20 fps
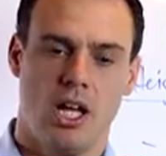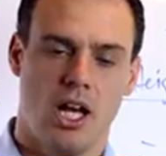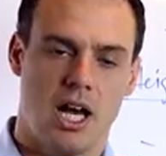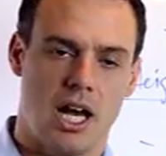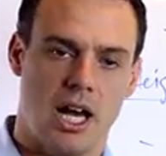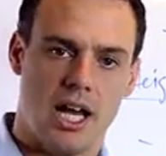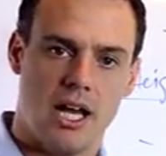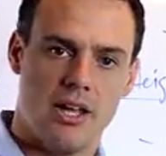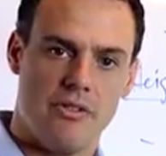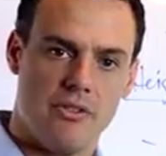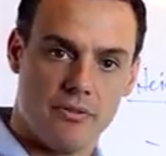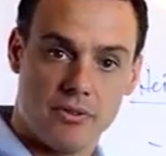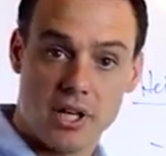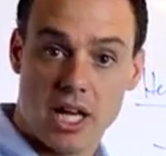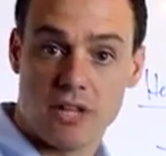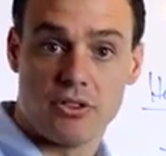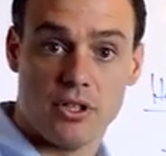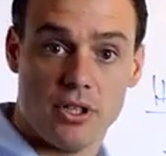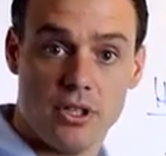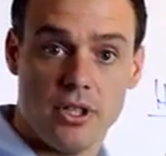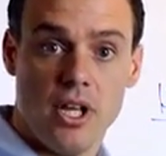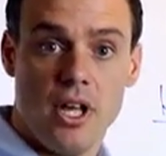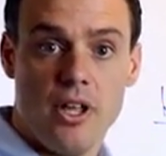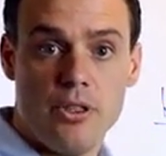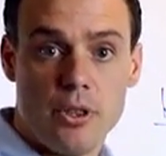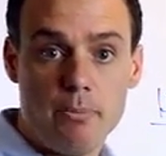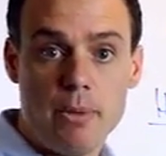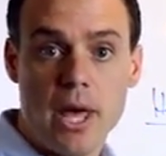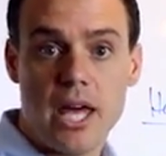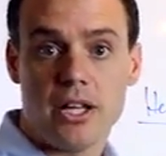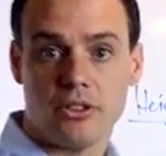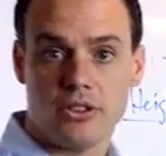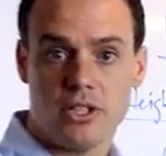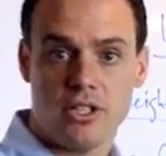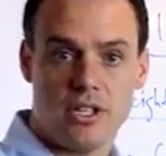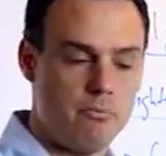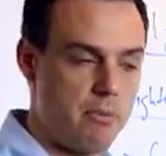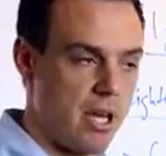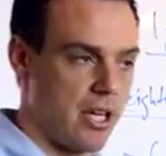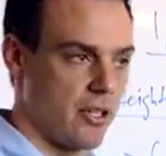They've got the pedal to
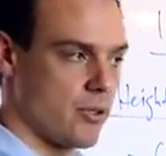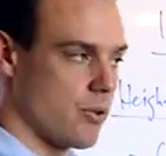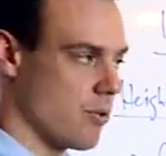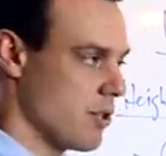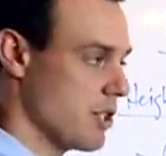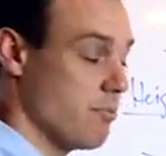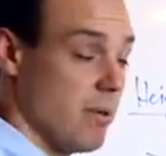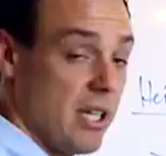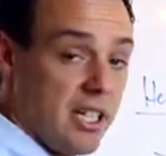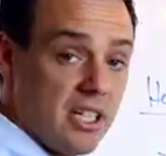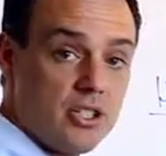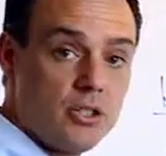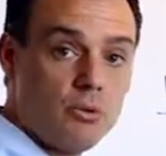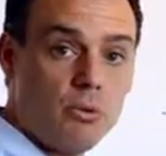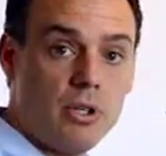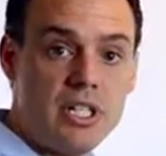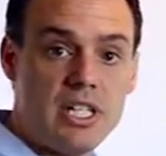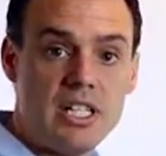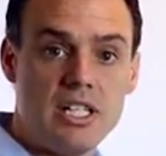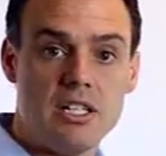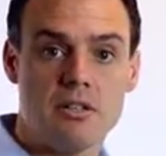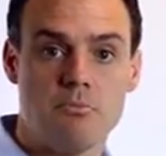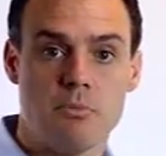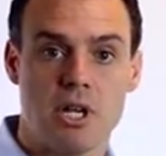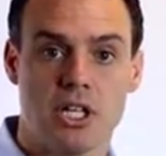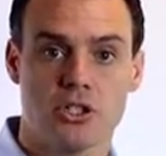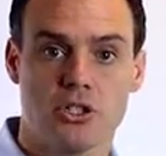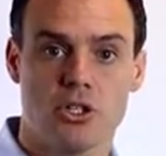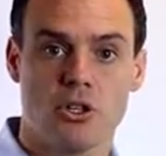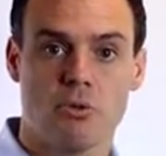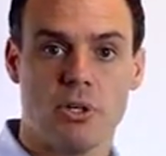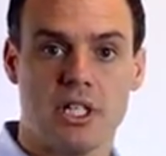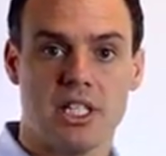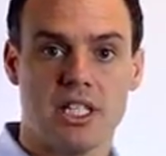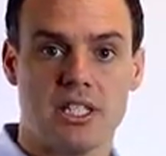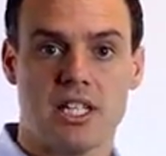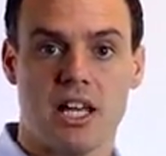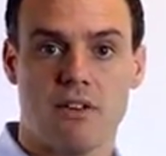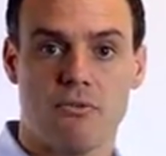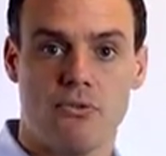the metal, so to speak, and so we're needing to make sure we
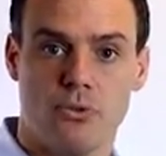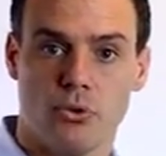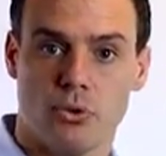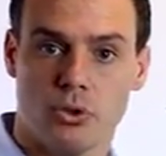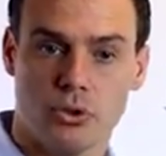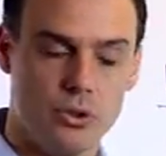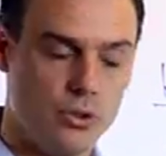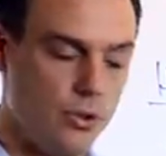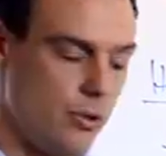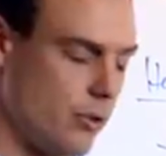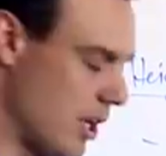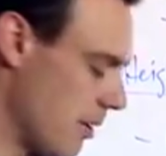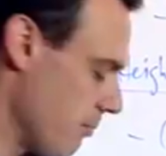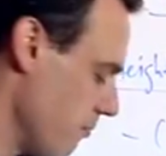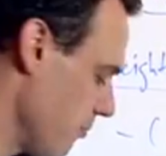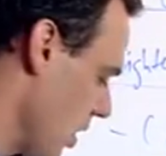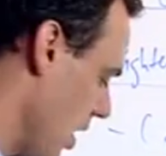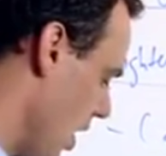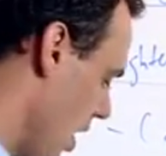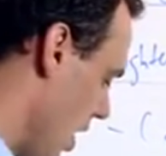get that fuel to them.